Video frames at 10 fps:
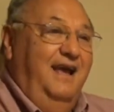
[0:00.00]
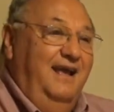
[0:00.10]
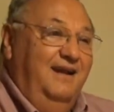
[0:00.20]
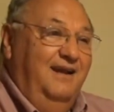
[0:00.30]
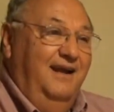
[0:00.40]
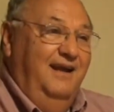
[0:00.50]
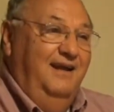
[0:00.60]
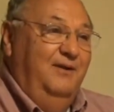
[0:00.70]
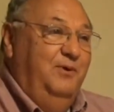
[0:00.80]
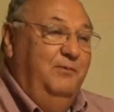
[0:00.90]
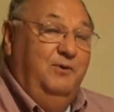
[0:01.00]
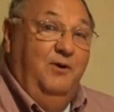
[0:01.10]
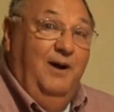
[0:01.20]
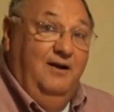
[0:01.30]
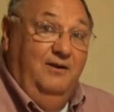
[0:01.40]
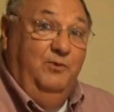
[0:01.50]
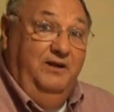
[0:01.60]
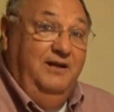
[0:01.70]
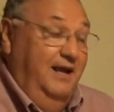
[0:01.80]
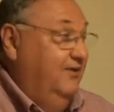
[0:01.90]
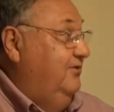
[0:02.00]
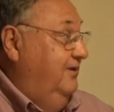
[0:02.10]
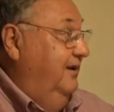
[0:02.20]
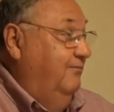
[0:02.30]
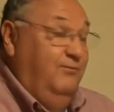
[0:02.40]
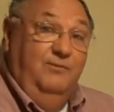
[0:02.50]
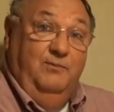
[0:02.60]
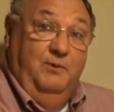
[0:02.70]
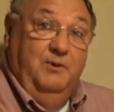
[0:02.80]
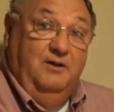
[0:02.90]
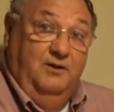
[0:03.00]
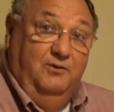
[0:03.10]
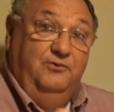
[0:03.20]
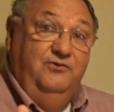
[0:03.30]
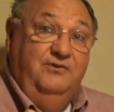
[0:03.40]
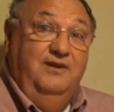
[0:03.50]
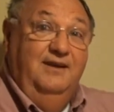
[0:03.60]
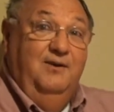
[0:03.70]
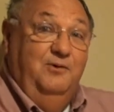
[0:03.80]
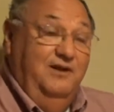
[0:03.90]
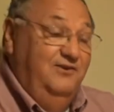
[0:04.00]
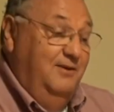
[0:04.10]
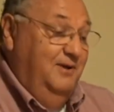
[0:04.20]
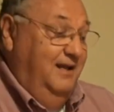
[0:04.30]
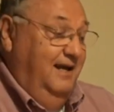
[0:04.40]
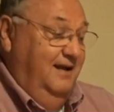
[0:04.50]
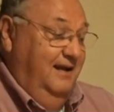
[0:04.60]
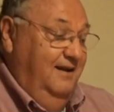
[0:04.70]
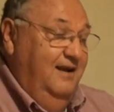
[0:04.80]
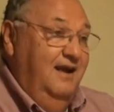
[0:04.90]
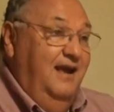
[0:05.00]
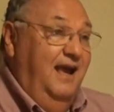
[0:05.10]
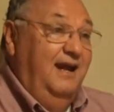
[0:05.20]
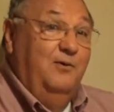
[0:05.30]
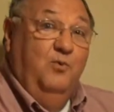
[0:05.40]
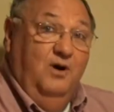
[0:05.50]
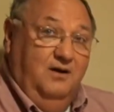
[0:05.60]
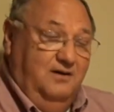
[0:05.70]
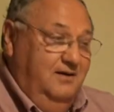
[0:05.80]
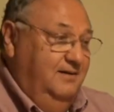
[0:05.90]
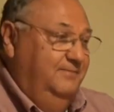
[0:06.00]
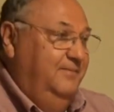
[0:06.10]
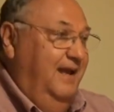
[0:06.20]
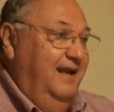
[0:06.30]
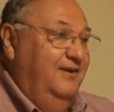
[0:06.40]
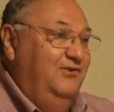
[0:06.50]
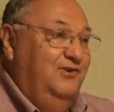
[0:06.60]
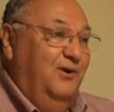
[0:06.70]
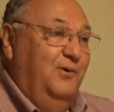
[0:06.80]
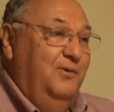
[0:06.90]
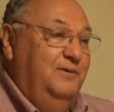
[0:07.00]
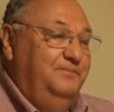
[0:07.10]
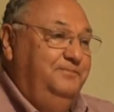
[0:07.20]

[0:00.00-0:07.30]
and and then we would go out and we'd test if we were close you know did some of that and and it worked and so